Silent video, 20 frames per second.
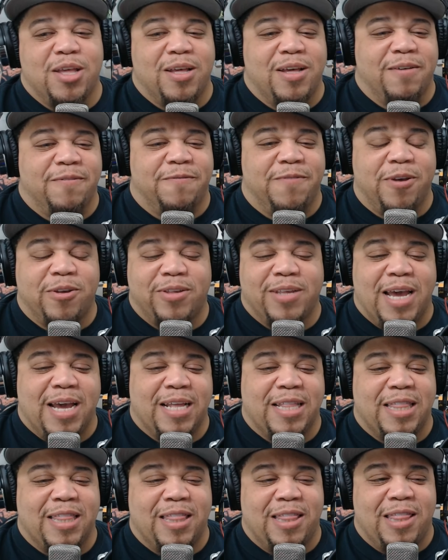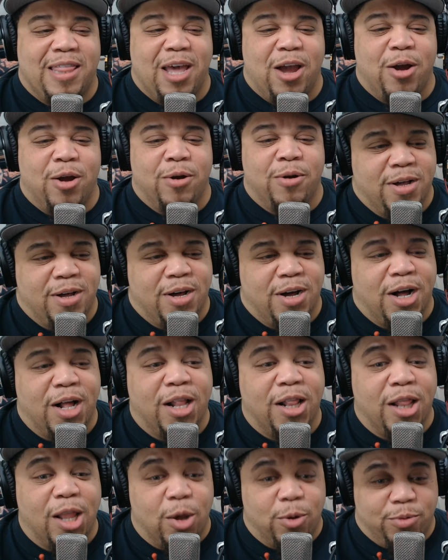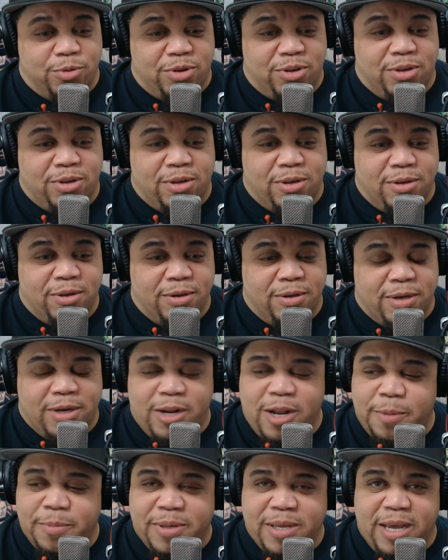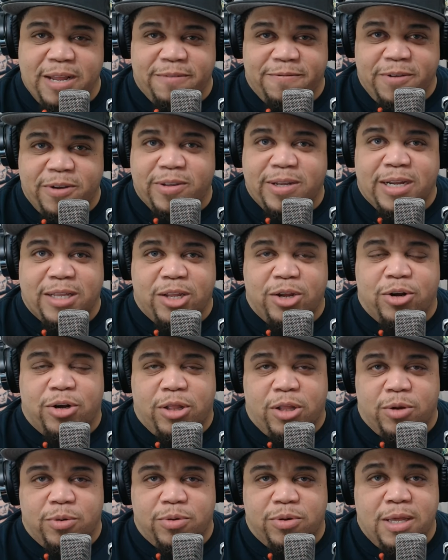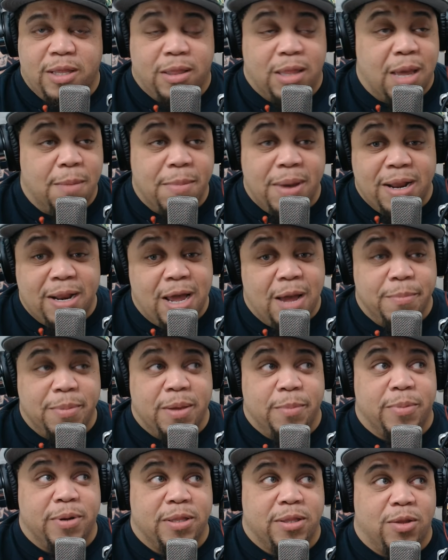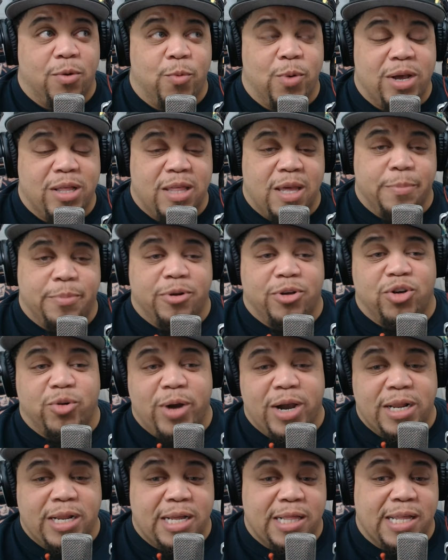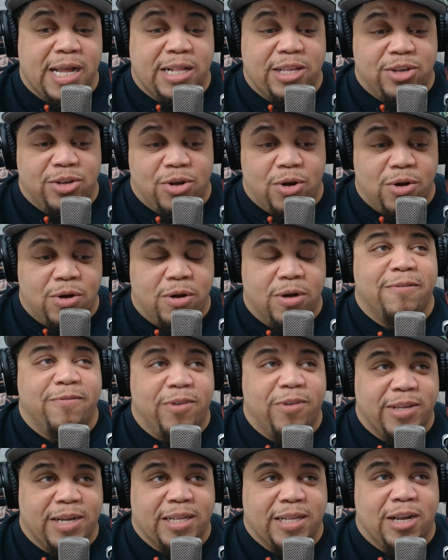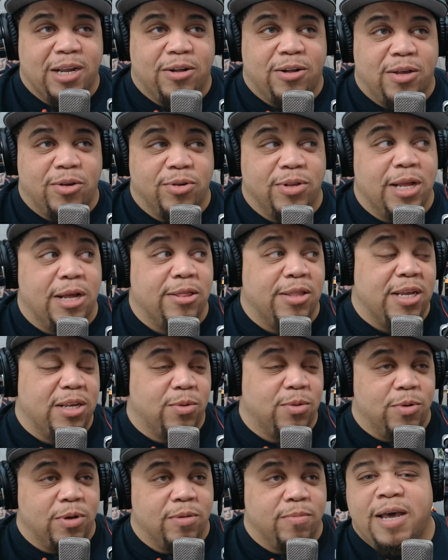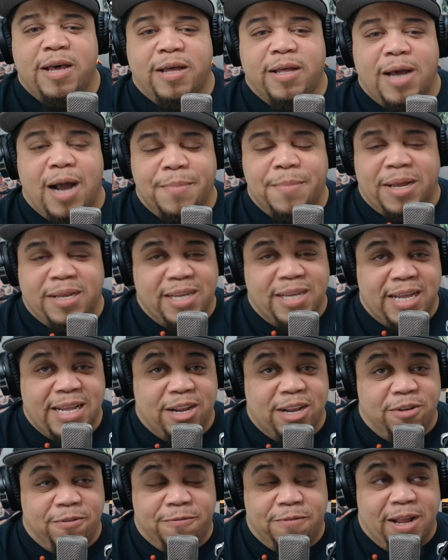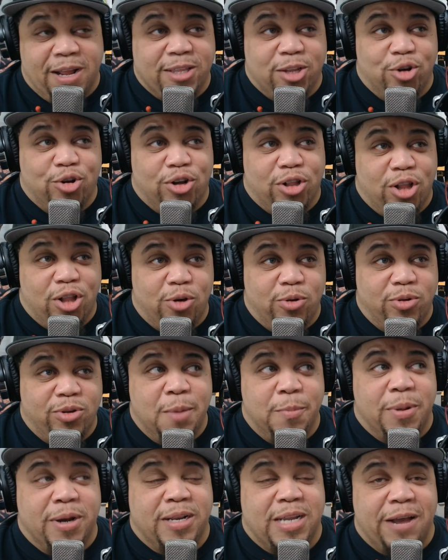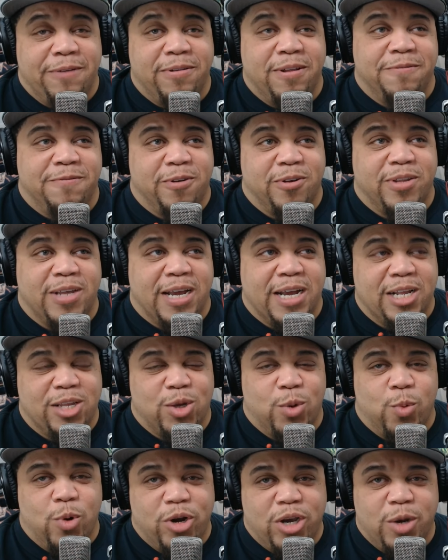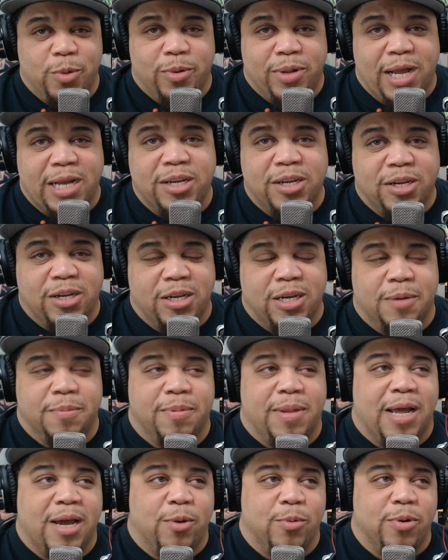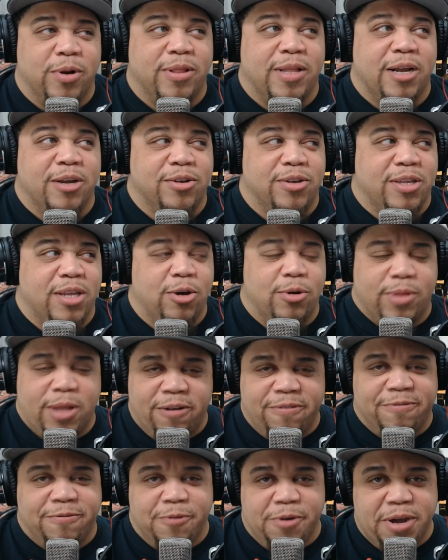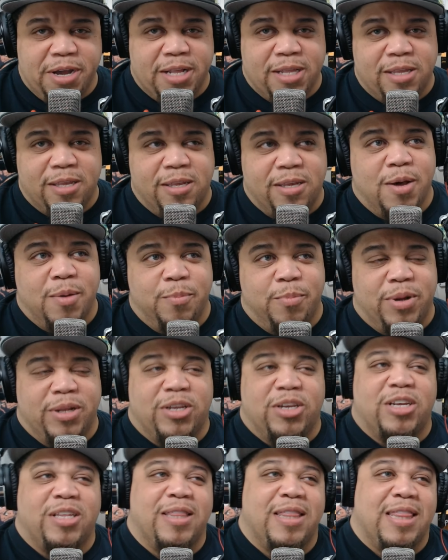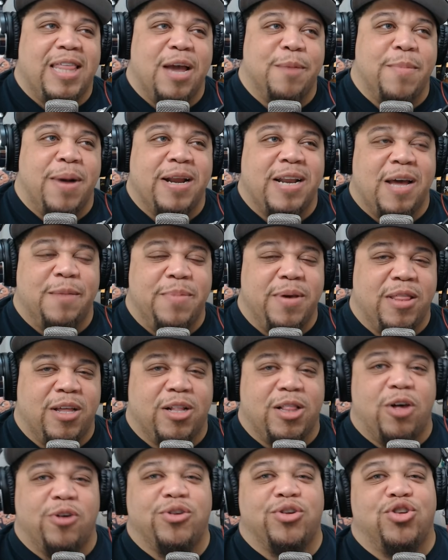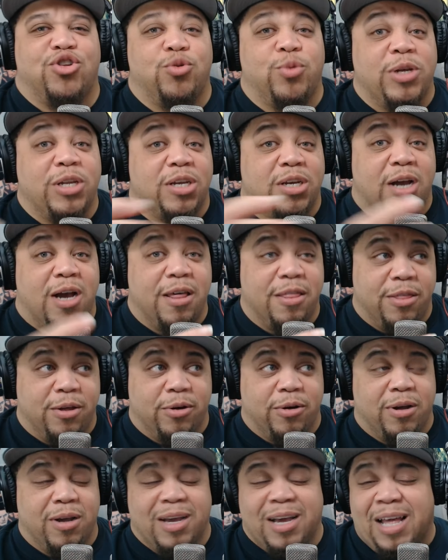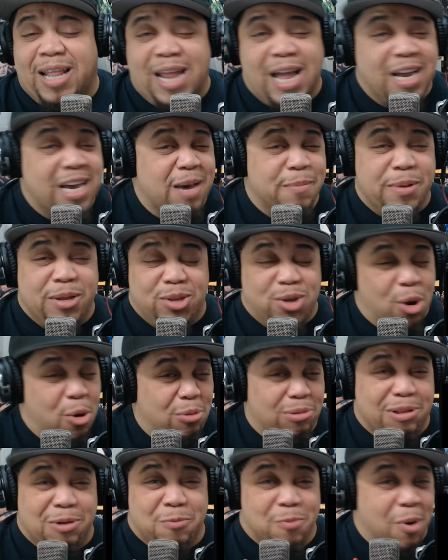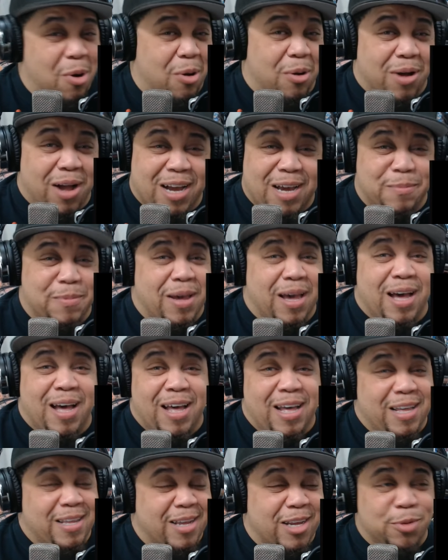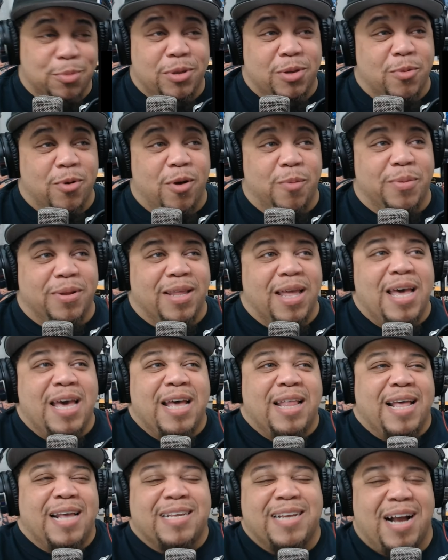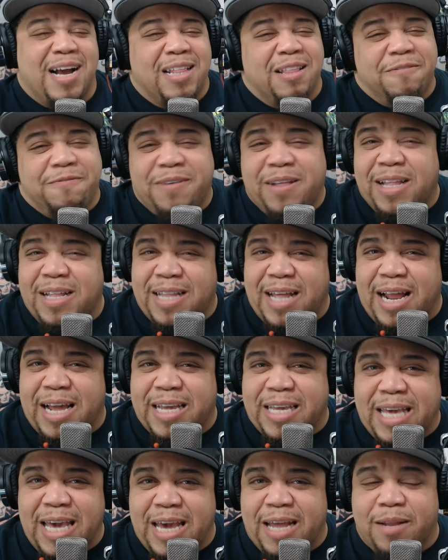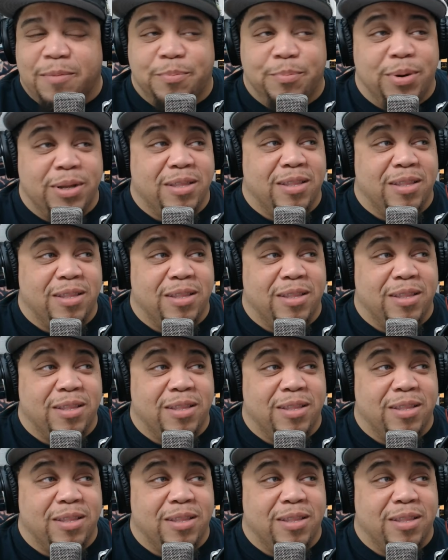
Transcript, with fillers: feels like they're close. You know what I'm saying? It feels like they're close. They may not be, but the way they portray it in that song feels like they're close. Now, this one, I'm not saying they don't feel like they're close, but it definitely feels like it's a working relationship, like where they're still they're friends, but they might not be the closest to each other. And I could be totally wrong. I could be 100% wrong, but that's kind of the feeling that I get. But